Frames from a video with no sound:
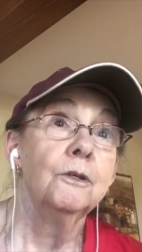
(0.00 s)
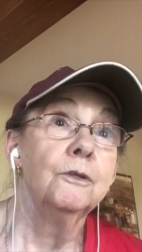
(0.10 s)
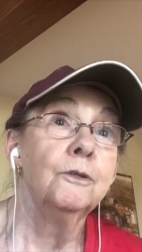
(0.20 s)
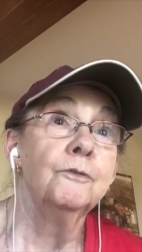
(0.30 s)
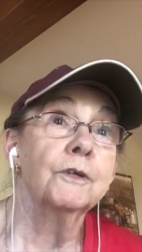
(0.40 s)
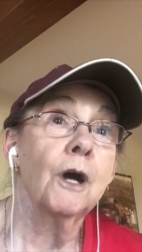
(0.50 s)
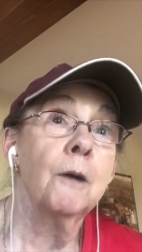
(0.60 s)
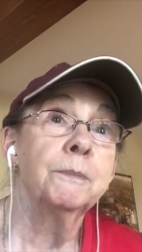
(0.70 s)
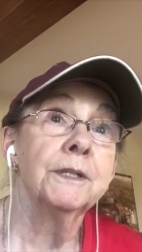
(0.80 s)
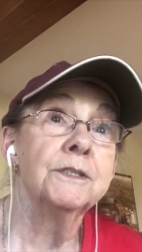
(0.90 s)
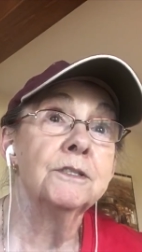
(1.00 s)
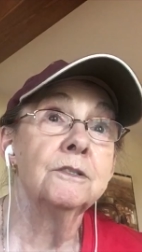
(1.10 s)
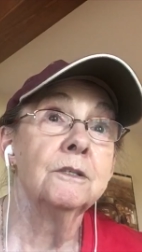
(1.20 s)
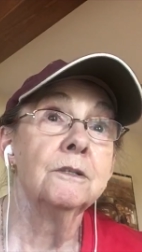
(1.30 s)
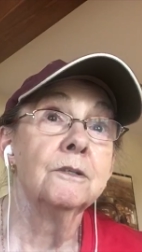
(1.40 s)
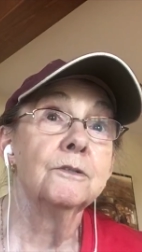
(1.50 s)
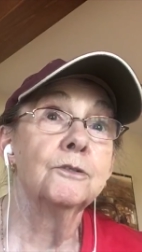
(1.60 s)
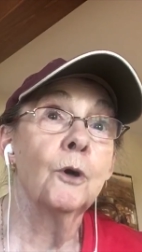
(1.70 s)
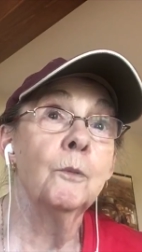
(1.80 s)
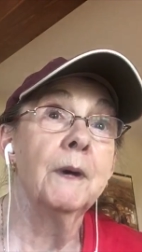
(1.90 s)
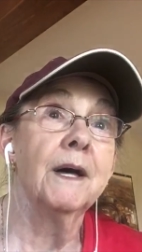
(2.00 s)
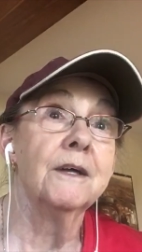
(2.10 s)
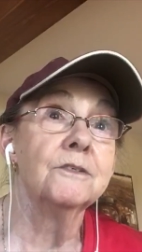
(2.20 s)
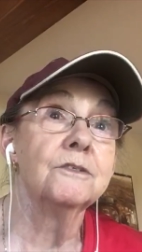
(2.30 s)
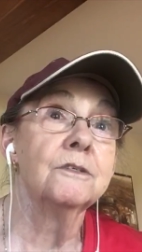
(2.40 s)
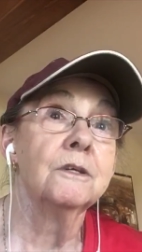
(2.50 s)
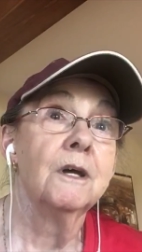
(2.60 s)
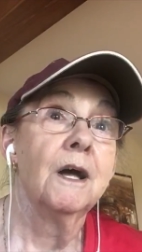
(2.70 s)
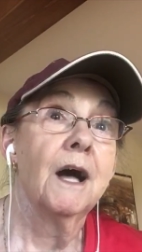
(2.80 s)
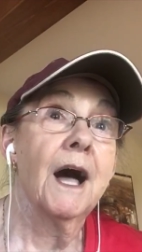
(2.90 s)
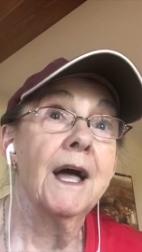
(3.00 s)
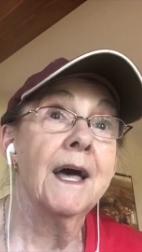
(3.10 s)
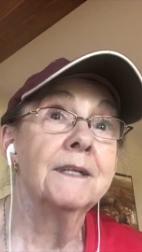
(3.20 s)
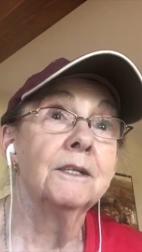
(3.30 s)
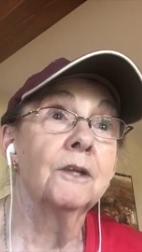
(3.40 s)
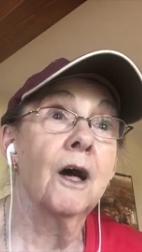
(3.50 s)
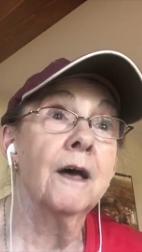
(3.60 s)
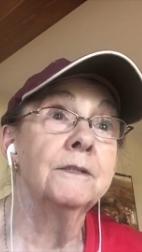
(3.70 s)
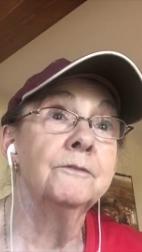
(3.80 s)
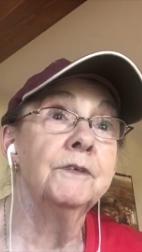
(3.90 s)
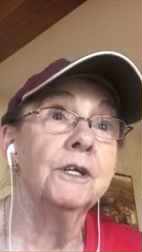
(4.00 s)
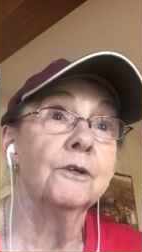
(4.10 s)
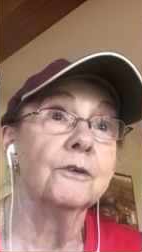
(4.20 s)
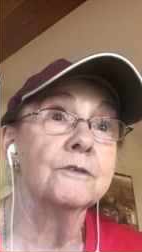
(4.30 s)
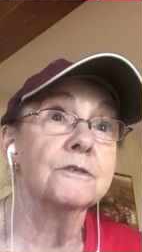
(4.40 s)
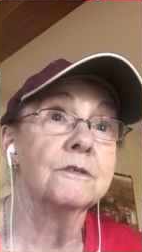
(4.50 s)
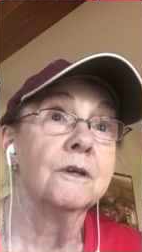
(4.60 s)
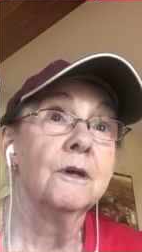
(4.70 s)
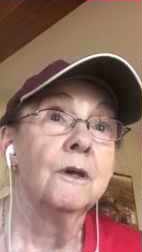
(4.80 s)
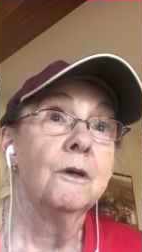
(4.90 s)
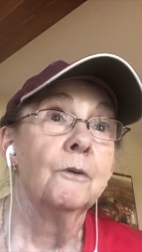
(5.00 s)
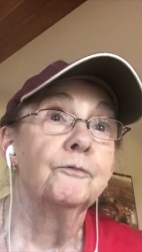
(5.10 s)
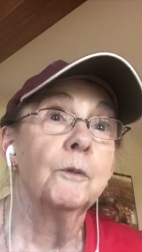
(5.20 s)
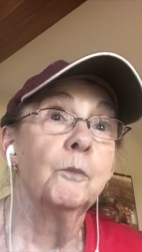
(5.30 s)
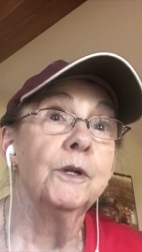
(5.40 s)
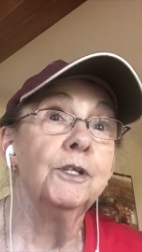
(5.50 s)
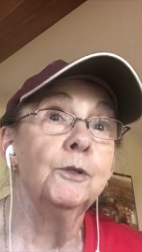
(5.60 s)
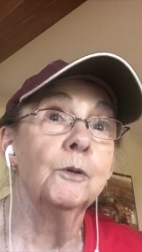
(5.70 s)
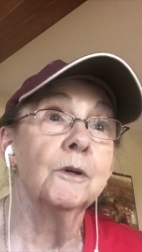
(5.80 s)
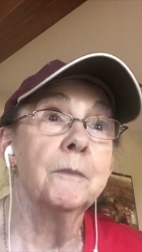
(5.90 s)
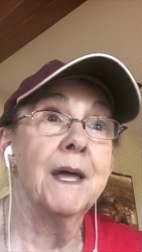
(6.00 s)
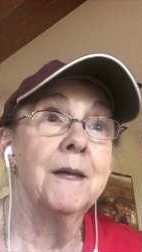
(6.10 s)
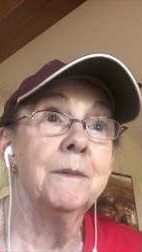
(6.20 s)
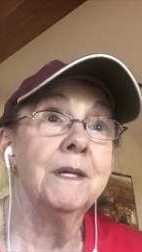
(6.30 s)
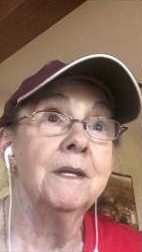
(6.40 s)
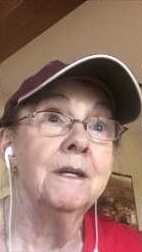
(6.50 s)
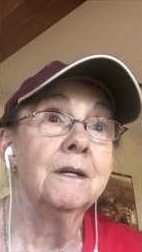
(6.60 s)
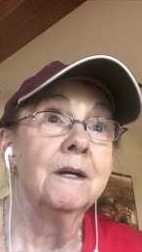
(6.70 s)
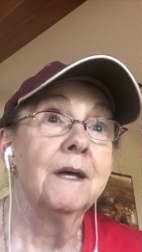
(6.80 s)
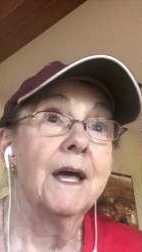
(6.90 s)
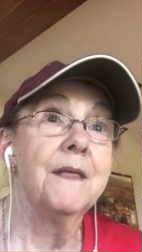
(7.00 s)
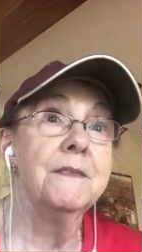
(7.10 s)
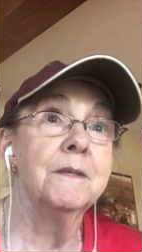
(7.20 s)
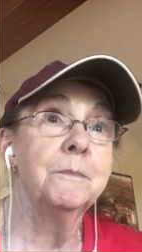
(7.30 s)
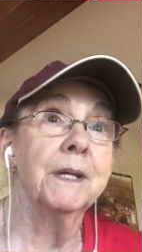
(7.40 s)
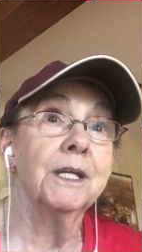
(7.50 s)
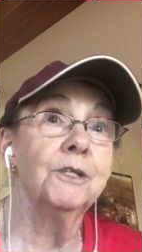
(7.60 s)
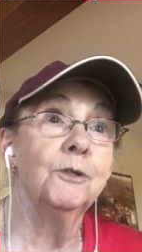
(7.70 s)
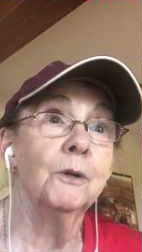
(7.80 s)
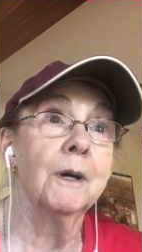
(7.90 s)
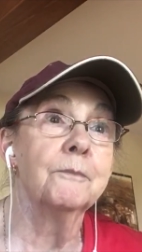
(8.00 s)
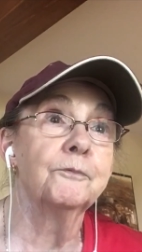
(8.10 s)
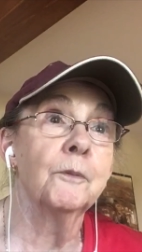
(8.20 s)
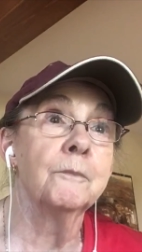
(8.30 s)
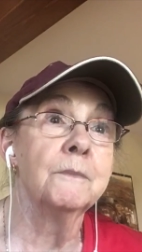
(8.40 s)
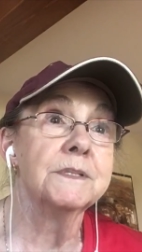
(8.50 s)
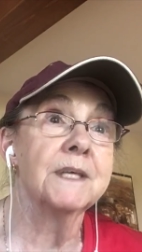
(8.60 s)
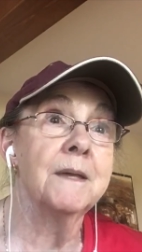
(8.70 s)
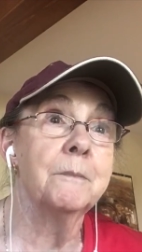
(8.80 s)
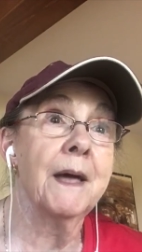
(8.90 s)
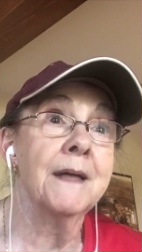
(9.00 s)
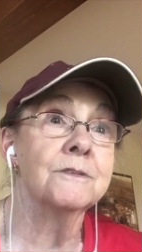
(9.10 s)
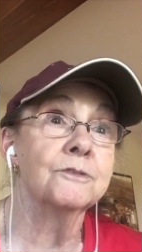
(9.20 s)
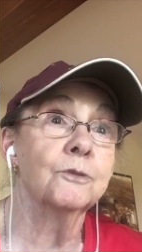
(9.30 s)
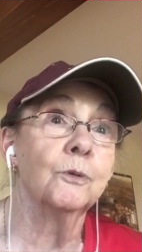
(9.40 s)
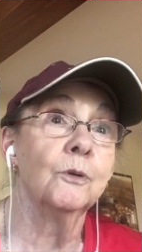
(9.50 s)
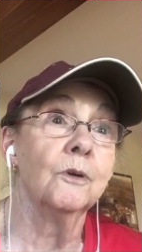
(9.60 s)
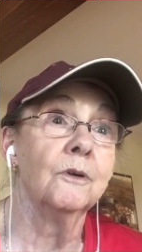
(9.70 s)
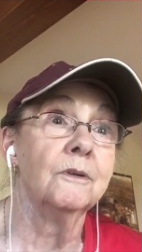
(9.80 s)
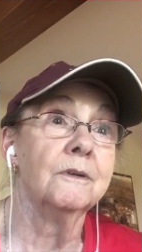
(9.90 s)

You've accomplished so much. I had a lot of years from when you were a baby and then picking you up from St. Pat's School.